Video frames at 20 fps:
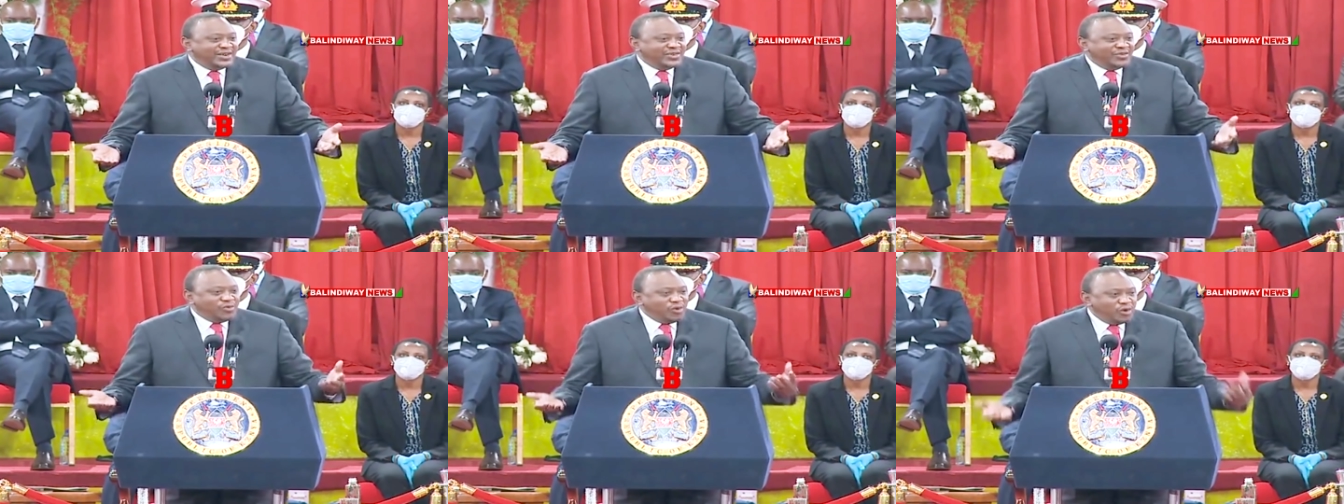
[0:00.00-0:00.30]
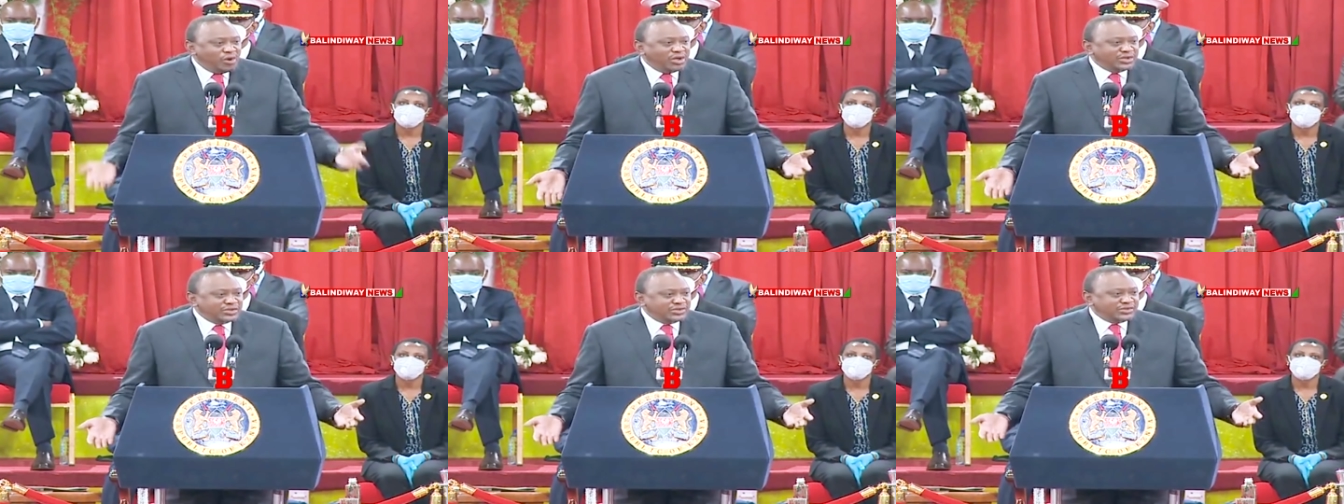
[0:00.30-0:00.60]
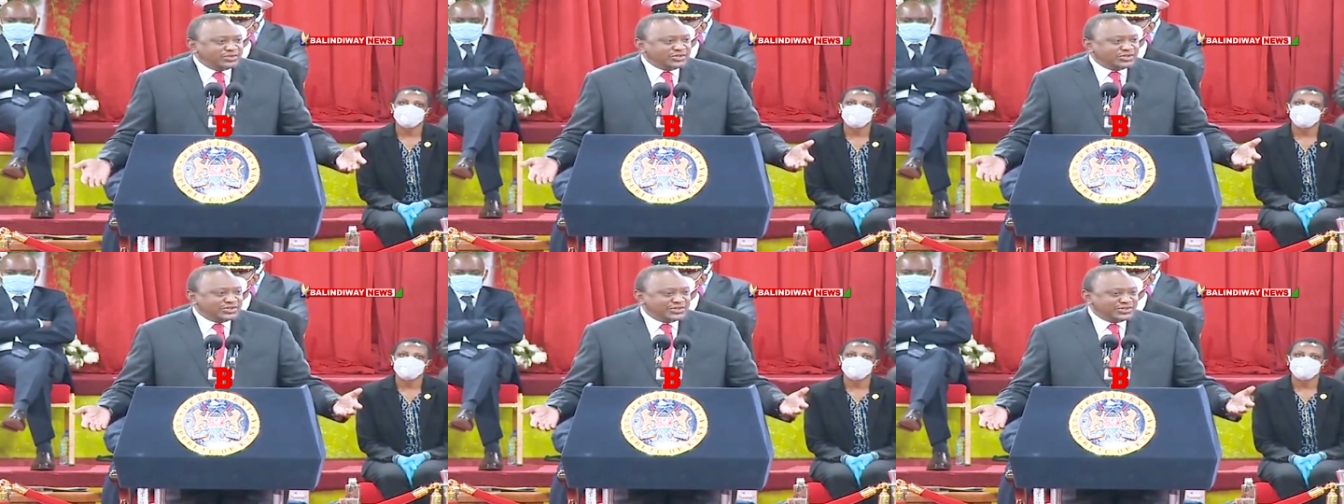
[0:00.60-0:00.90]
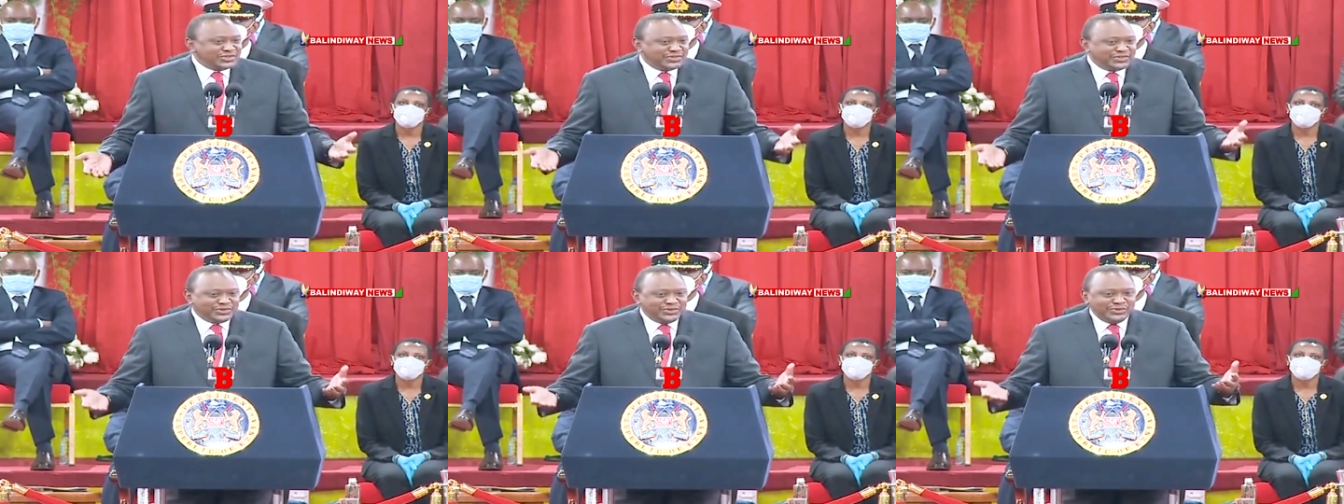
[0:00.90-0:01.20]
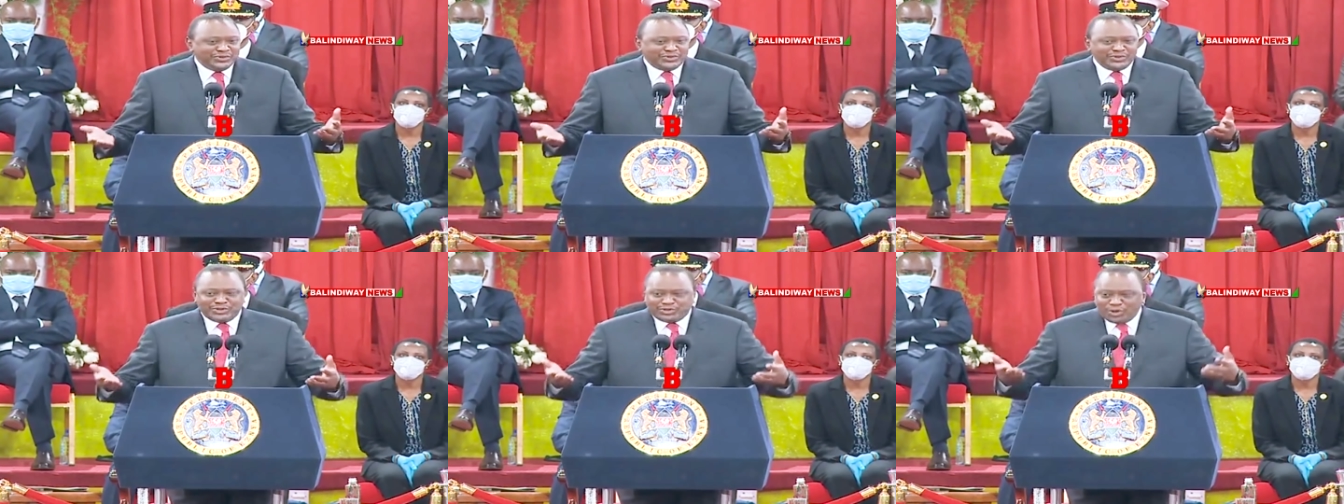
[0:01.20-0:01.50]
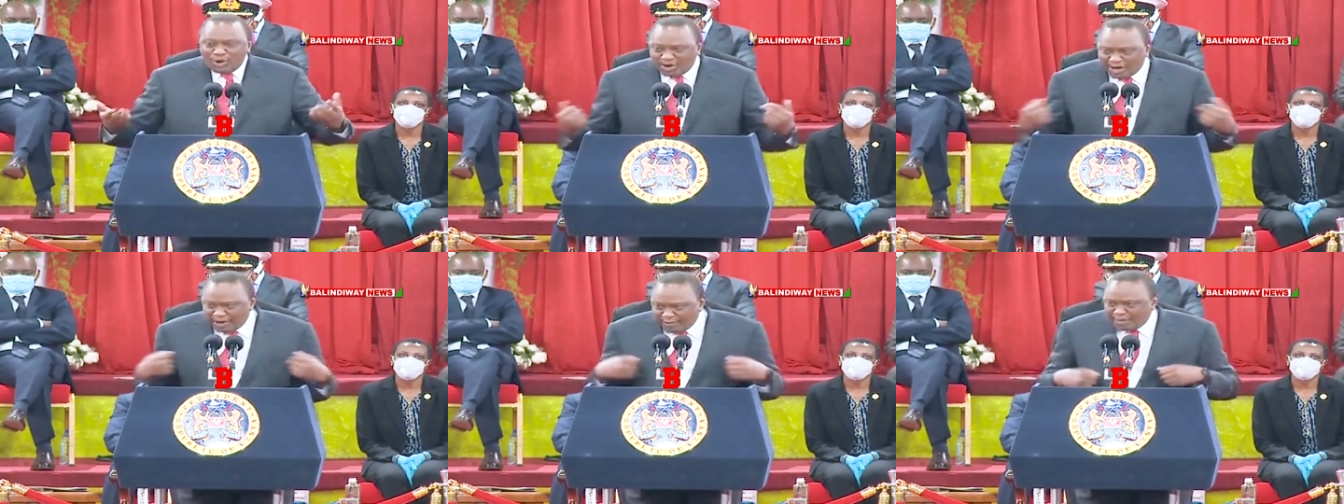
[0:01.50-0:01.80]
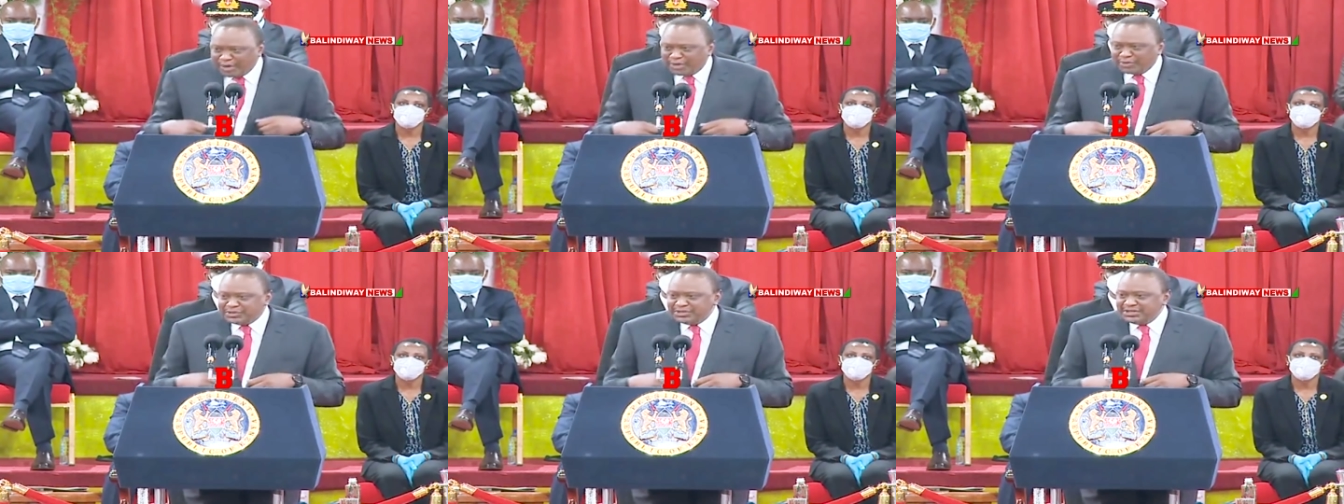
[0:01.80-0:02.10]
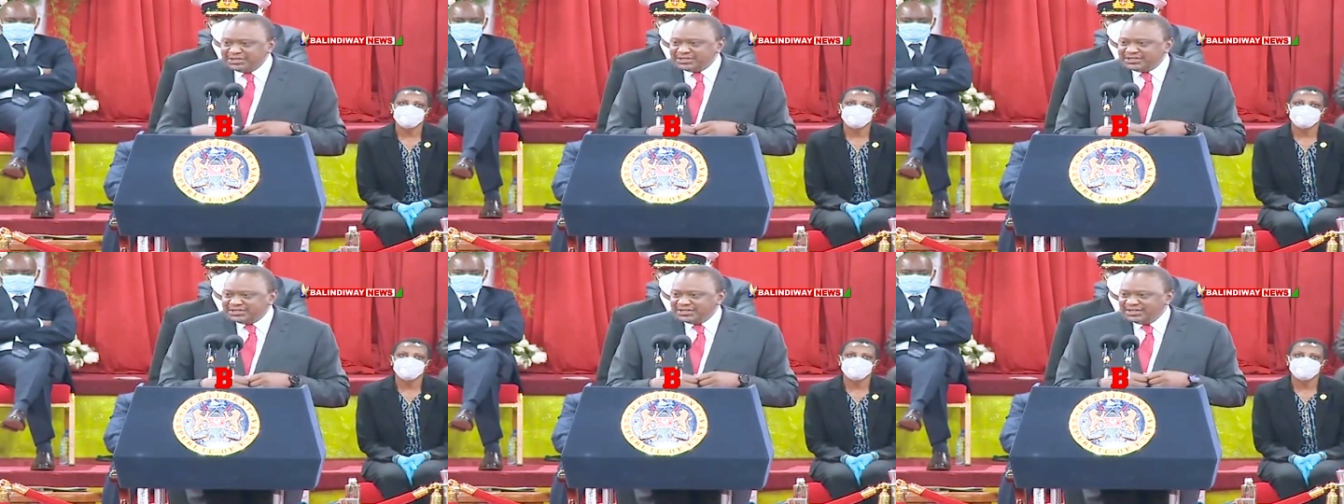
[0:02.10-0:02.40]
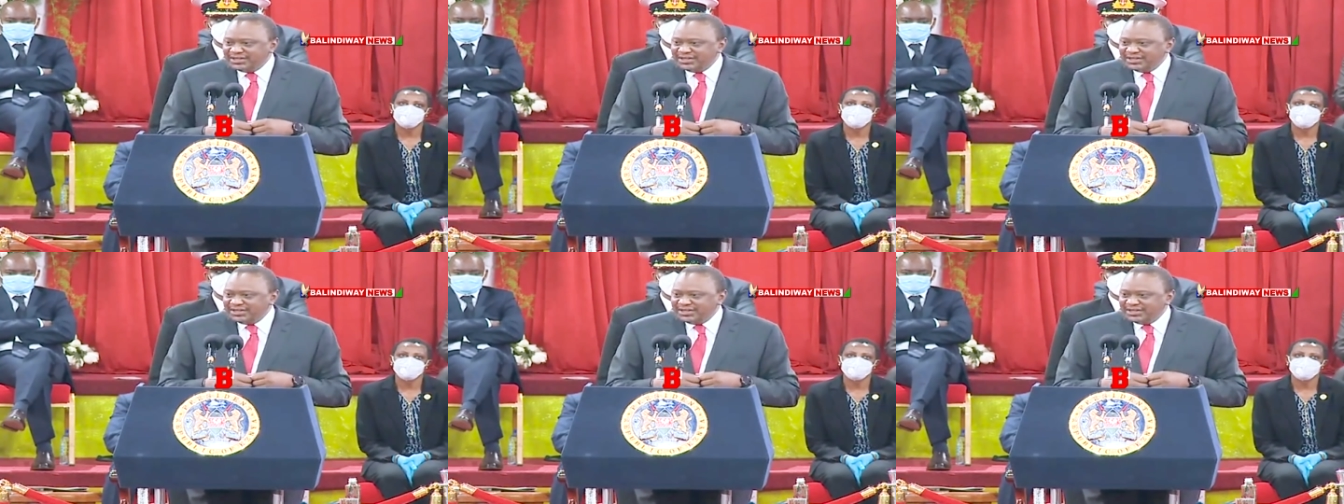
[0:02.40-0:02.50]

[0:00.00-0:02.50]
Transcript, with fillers: want to, to talk about it.